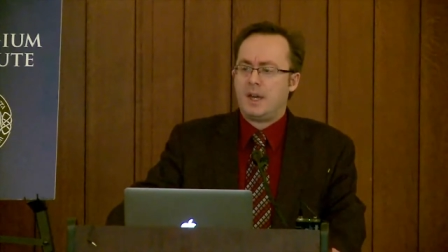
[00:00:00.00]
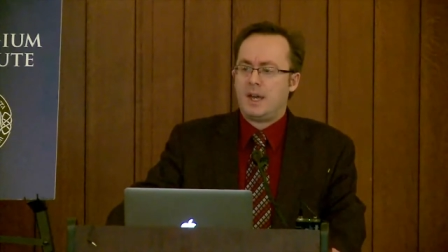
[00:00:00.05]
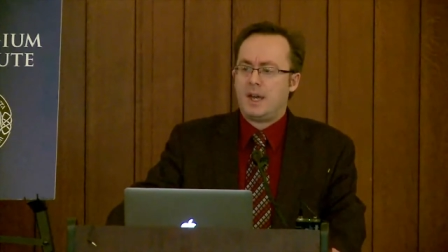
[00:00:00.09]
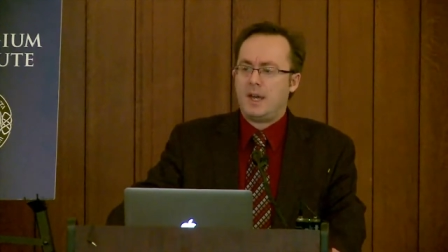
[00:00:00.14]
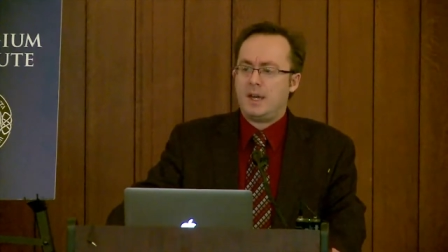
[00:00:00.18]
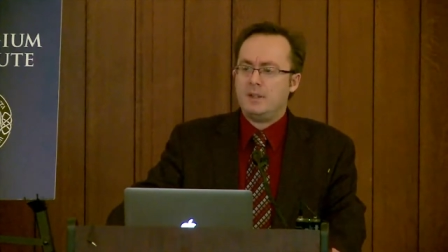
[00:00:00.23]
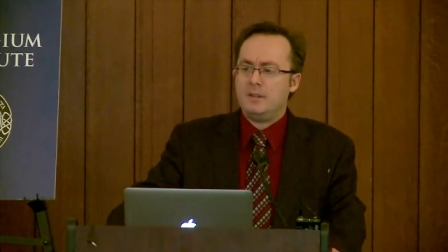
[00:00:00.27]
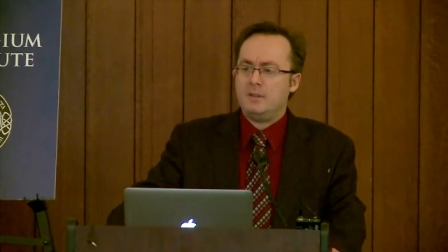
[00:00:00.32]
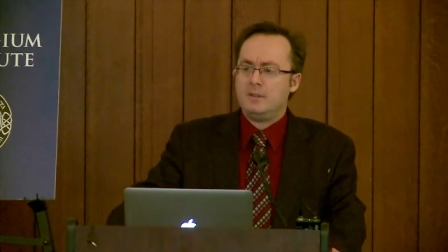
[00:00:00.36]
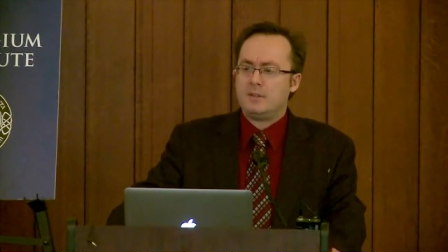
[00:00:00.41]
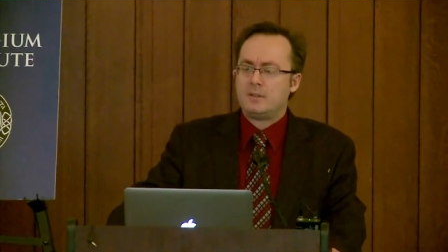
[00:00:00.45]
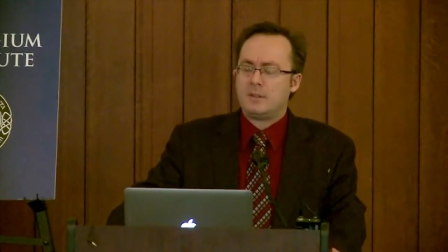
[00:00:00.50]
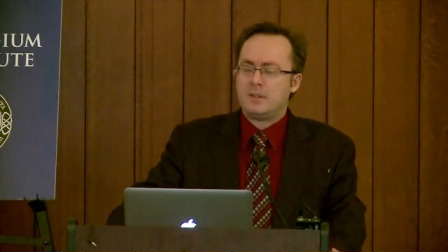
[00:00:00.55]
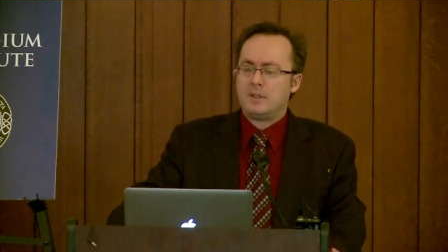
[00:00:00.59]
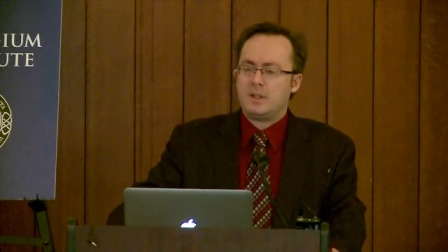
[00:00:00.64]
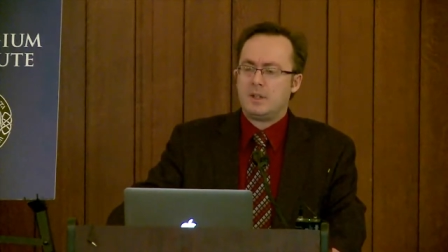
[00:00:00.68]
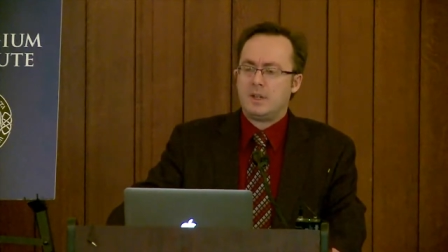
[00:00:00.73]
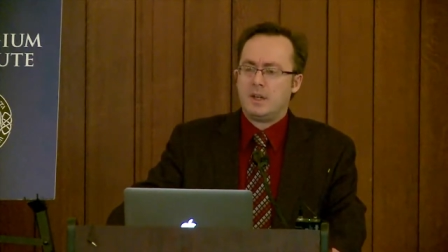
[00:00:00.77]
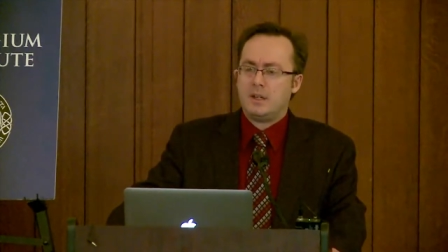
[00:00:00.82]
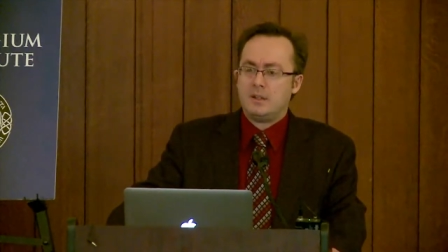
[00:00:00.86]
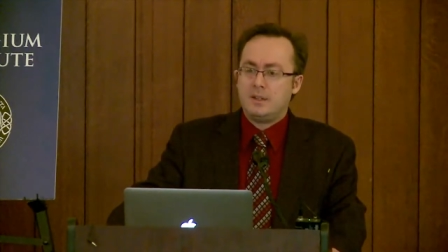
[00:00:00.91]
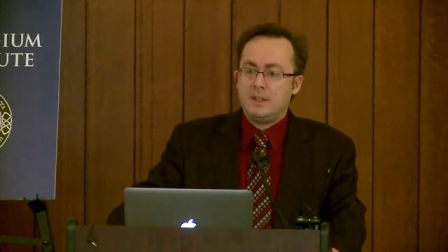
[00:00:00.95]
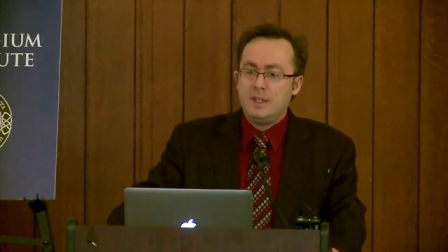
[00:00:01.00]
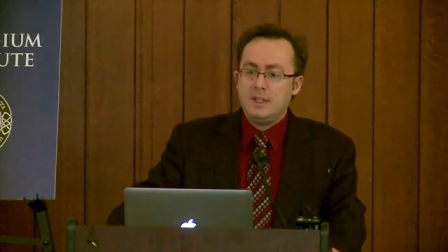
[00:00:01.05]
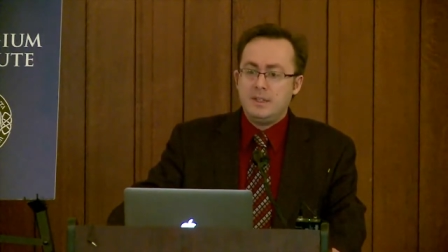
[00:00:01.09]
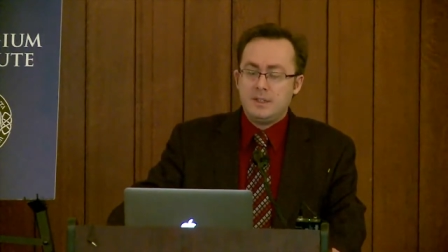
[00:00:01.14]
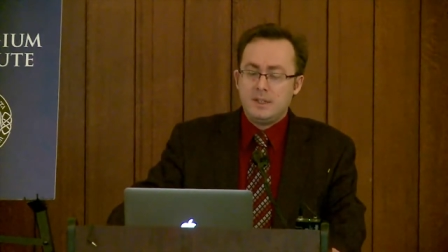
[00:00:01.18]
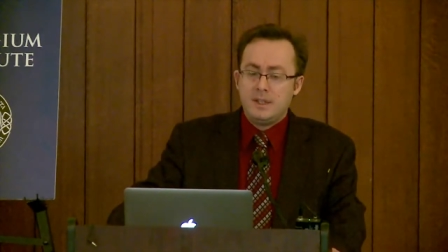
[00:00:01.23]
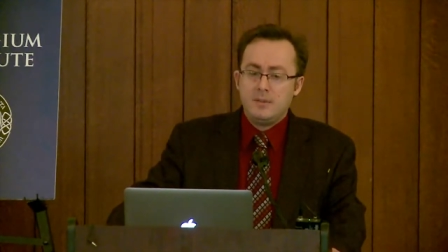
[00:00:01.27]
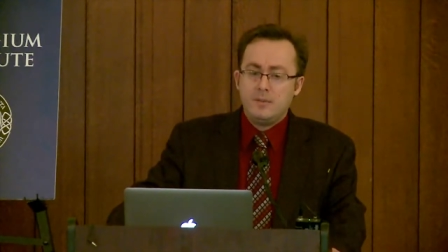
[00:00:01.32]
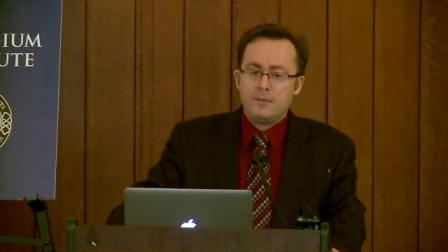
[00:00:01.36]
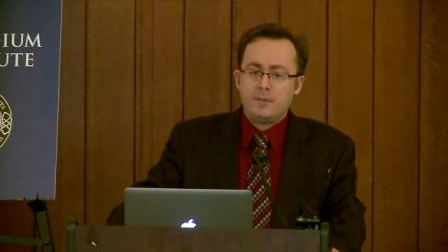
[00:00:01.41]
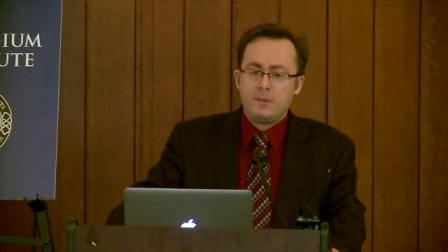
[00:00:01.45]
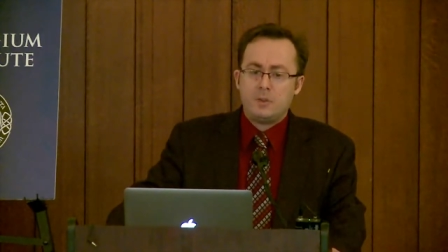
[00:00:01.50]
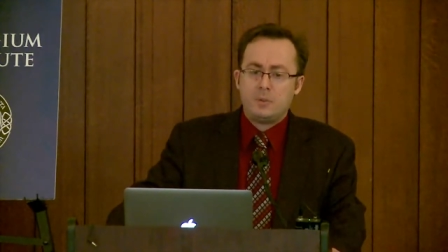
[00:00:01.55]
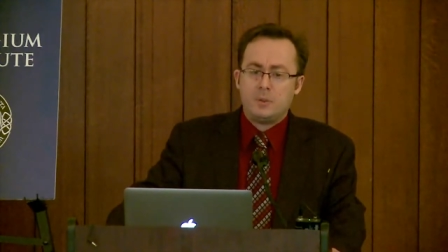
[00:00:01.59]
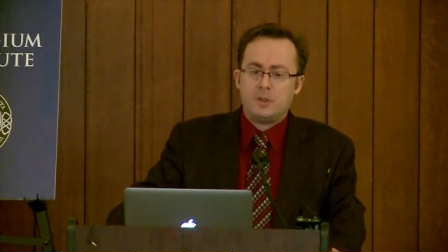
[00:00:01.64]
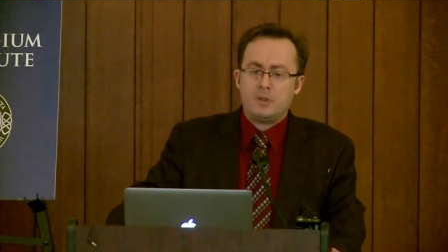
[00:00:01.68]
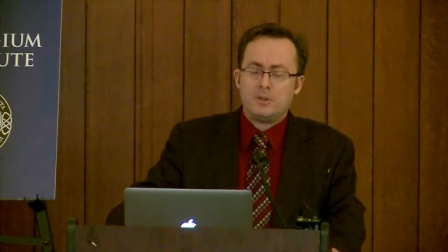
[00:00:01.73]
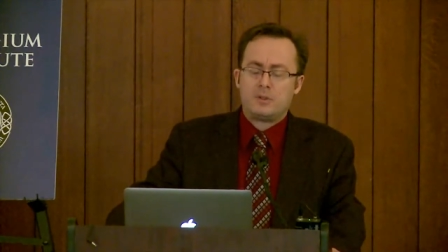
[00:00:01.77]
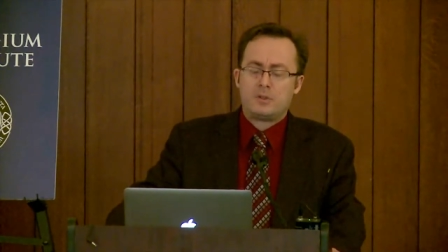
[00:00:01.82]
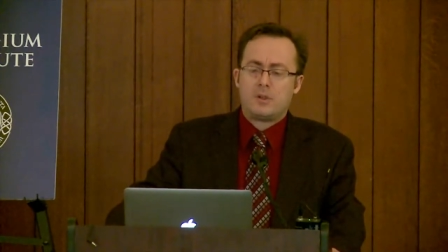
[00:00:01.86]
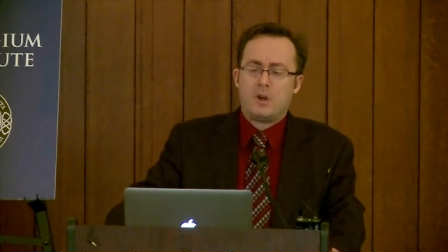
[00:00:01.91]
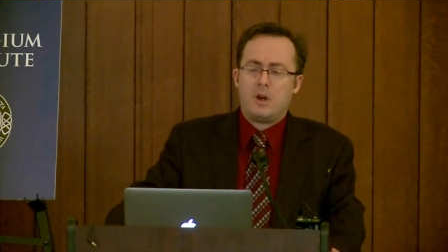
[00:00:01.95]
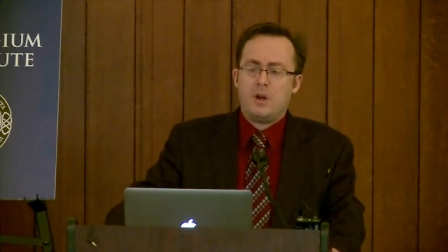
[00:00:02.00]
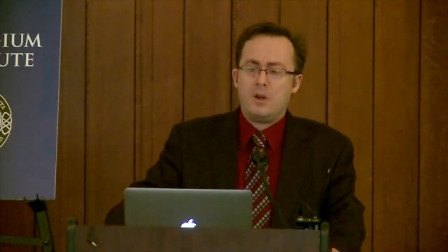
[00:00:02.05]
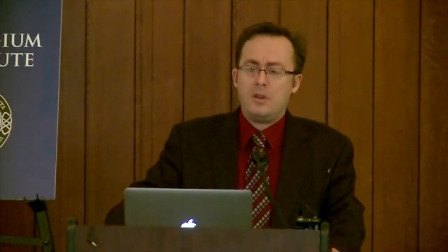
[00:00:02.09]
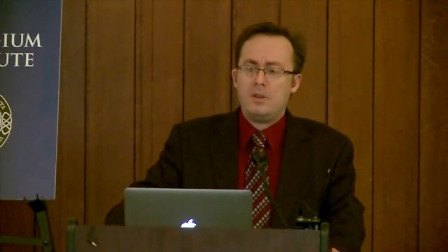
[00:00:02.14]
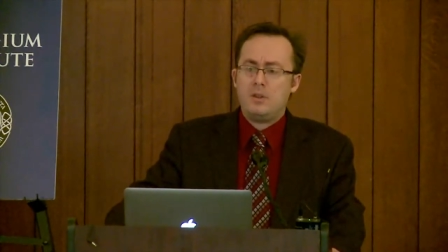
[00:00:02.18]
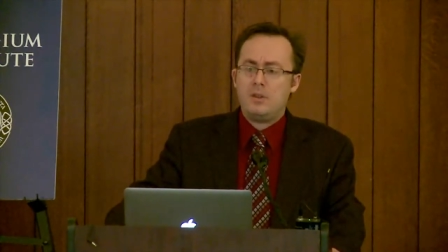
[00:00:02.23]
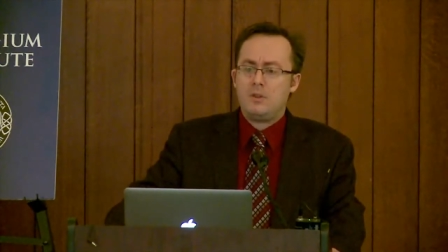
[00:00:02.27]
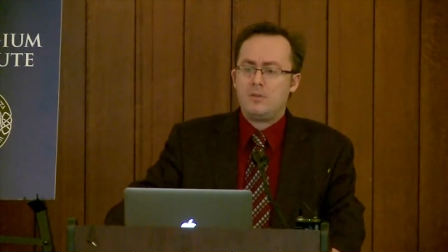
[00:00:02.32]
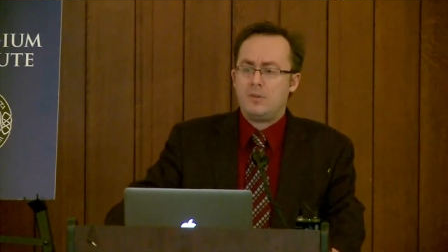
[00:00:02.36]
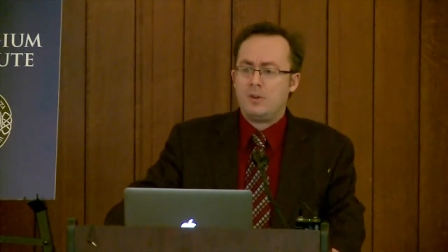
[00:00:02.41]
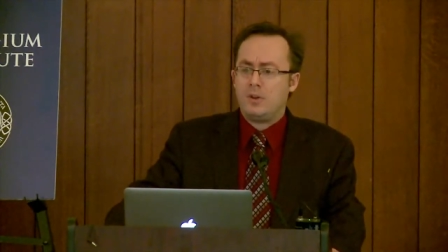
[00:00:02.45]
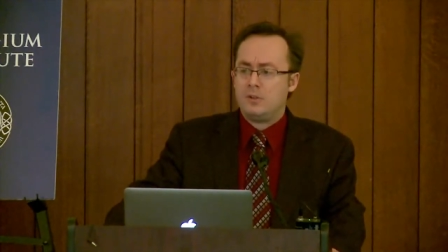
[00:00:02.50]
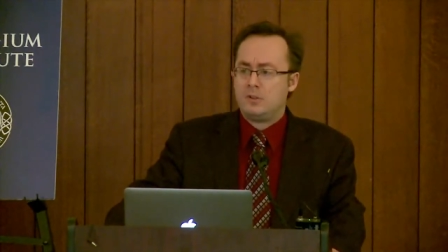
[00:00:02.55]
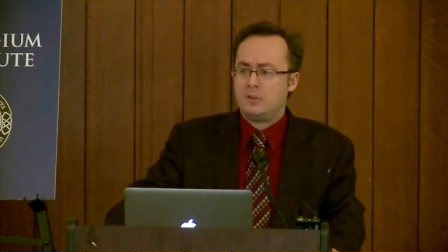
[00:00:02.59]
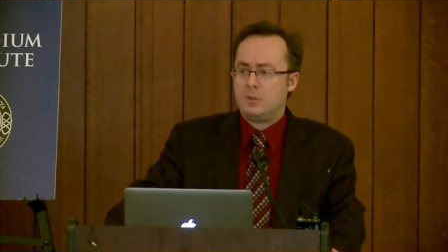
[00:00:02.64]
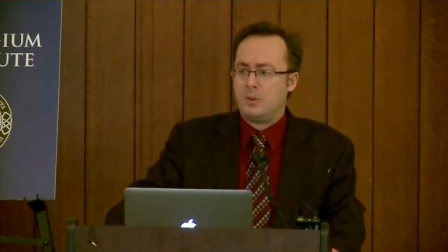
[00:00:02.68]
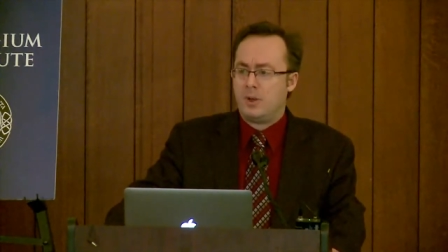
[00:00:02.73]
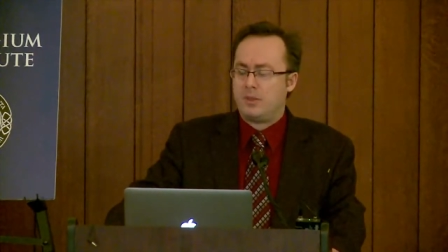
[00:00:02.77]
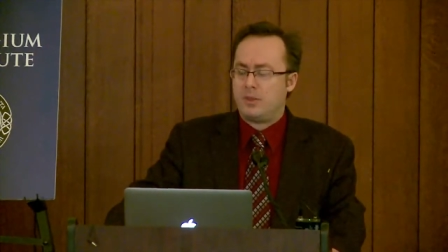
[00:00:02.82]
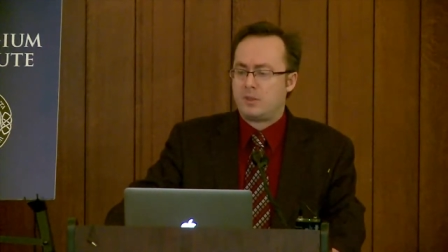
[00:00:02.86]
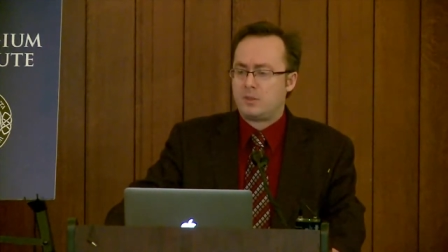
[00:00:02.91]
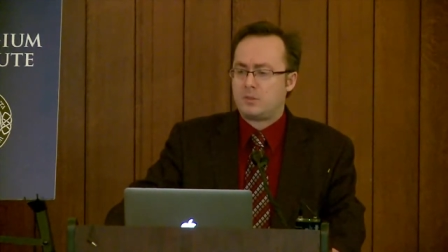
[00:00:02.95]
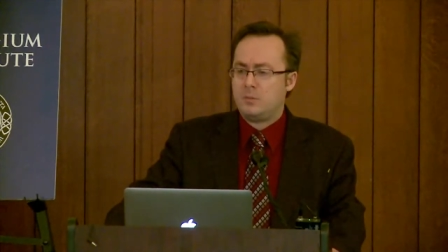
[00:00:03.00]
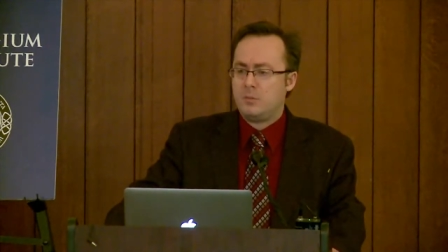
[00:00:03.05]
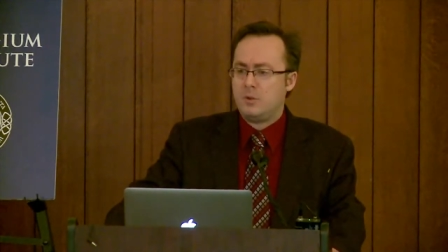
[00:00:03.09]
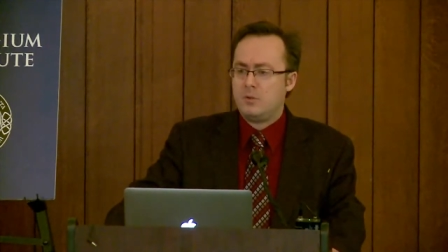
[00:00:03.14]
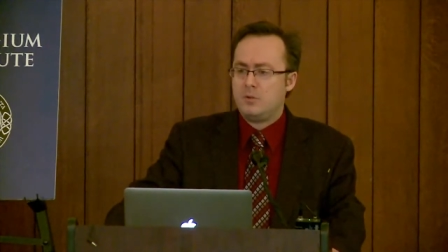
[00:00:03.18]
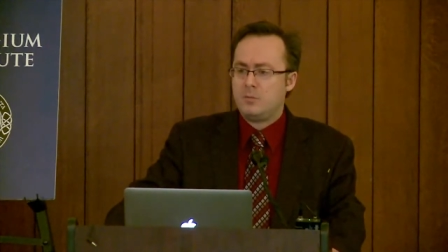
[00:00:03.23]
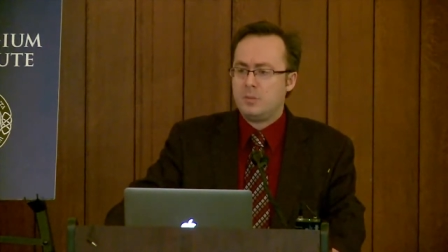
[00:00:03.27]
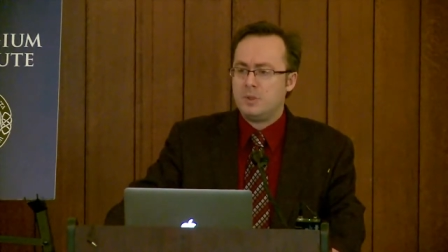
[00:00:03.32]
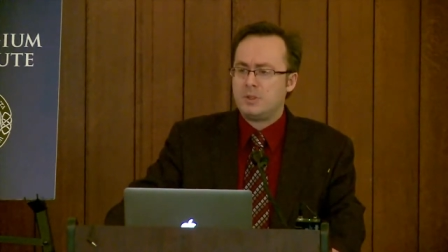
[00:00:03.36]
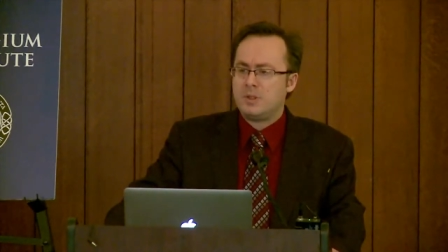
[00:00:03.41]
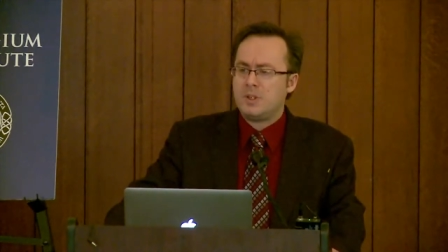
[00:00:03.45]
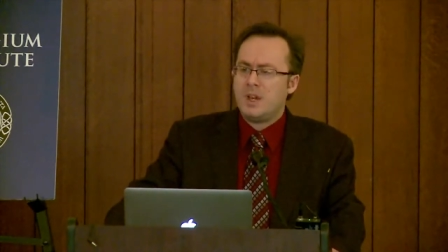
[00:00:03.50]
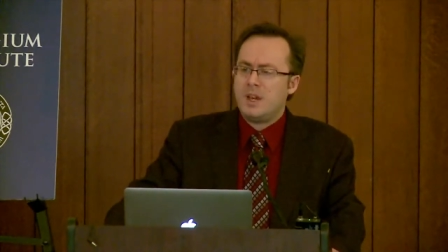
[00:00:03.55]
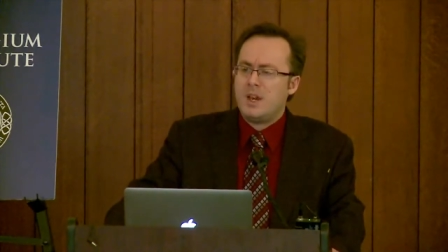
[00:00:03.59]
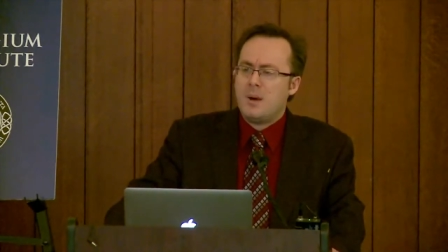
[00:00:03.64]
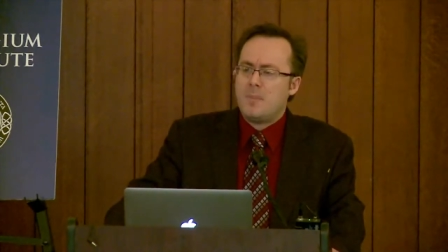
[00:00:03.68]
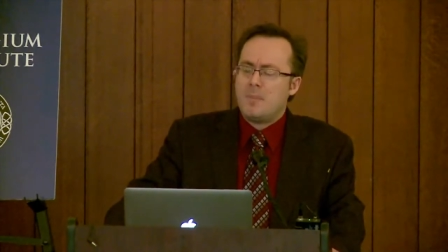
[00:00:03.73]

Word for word: and a leading influence on the virtue ethics movement,